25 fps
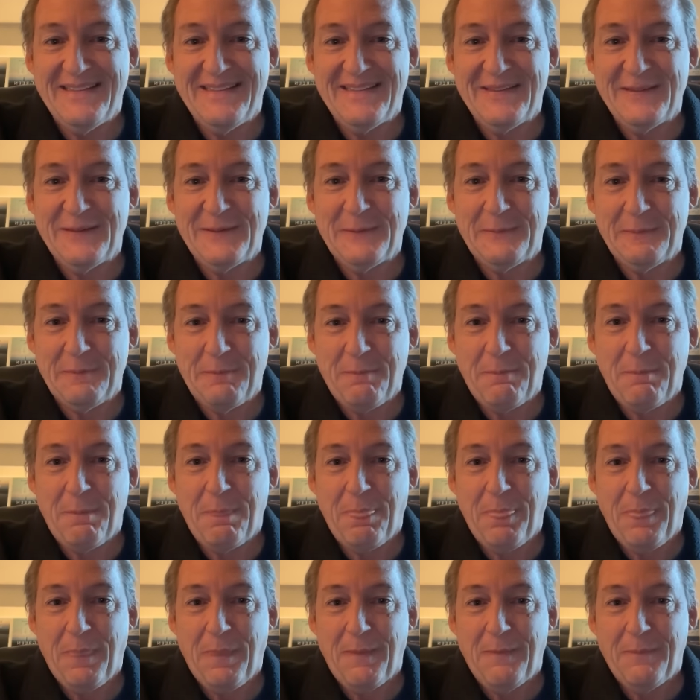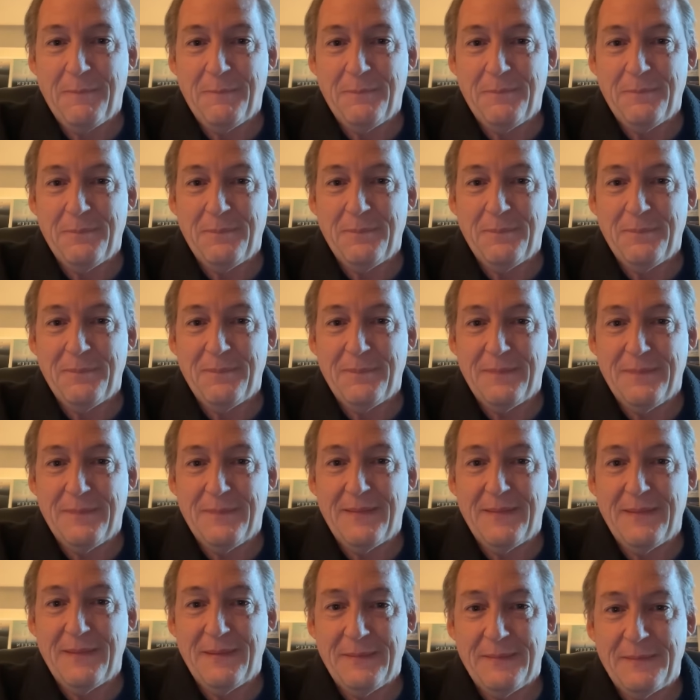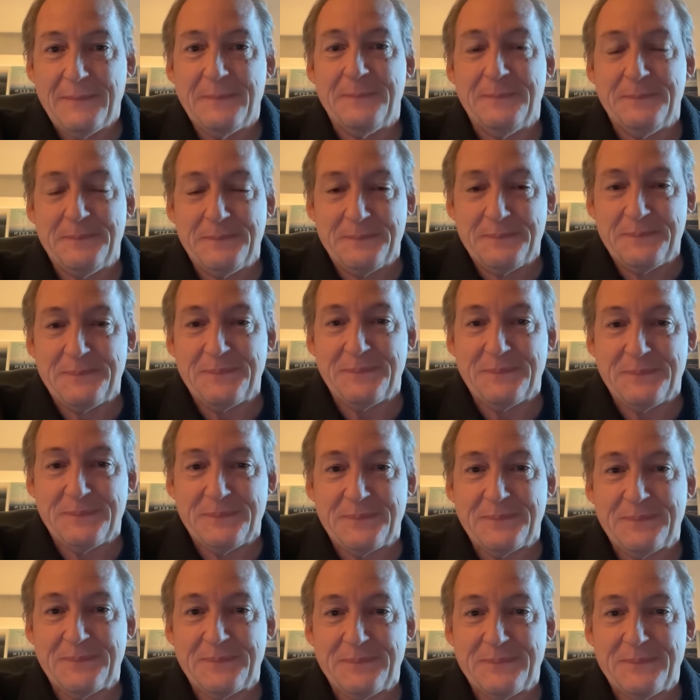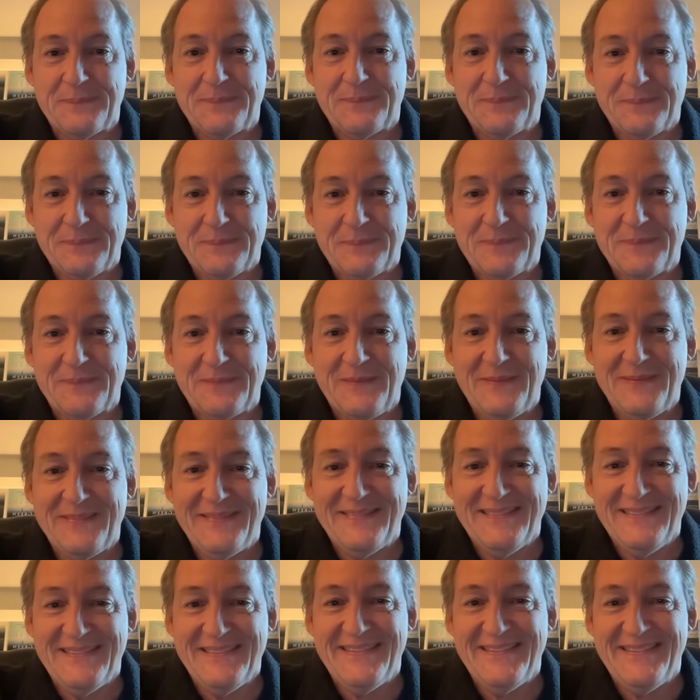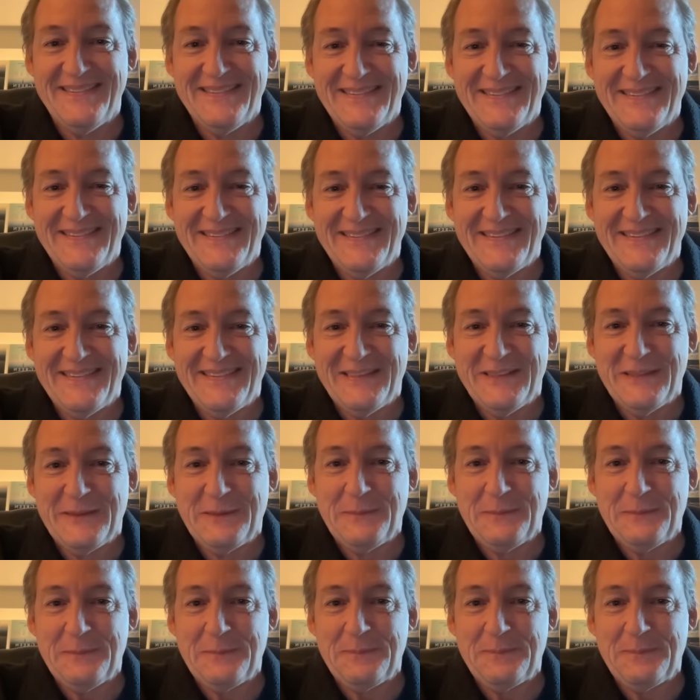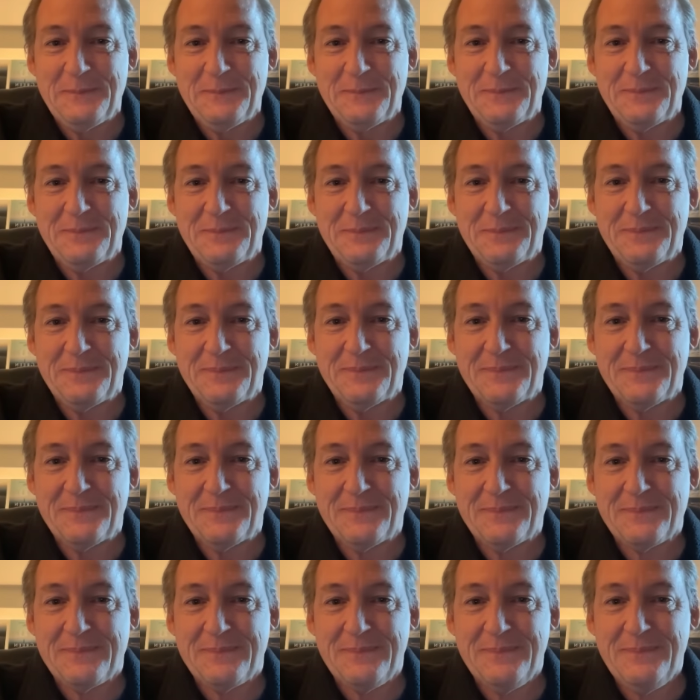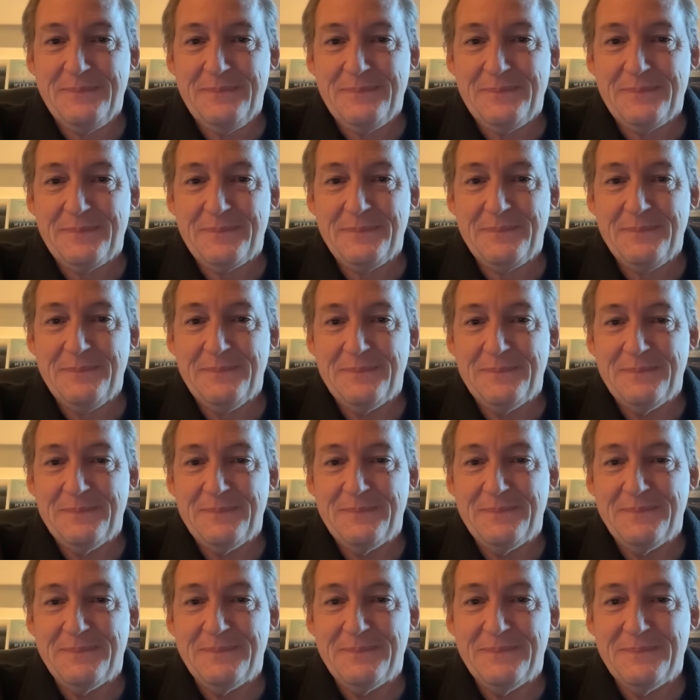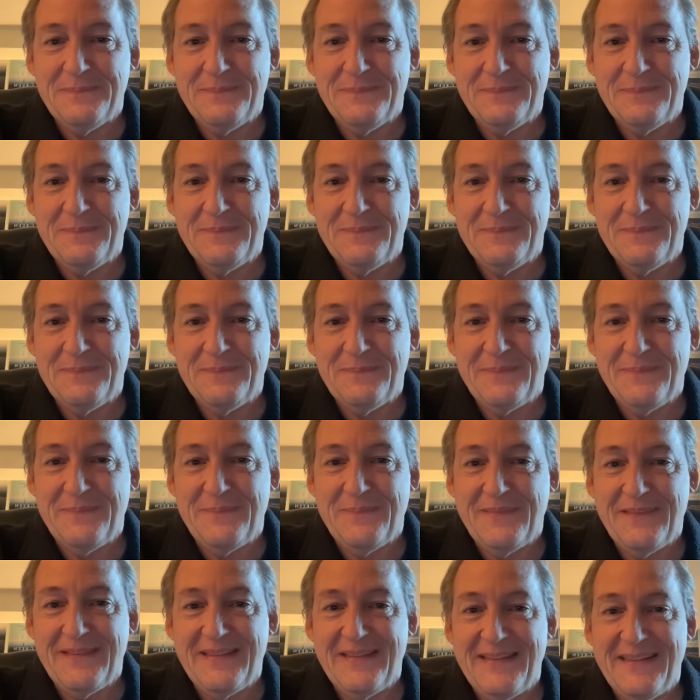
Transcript: (not speaking)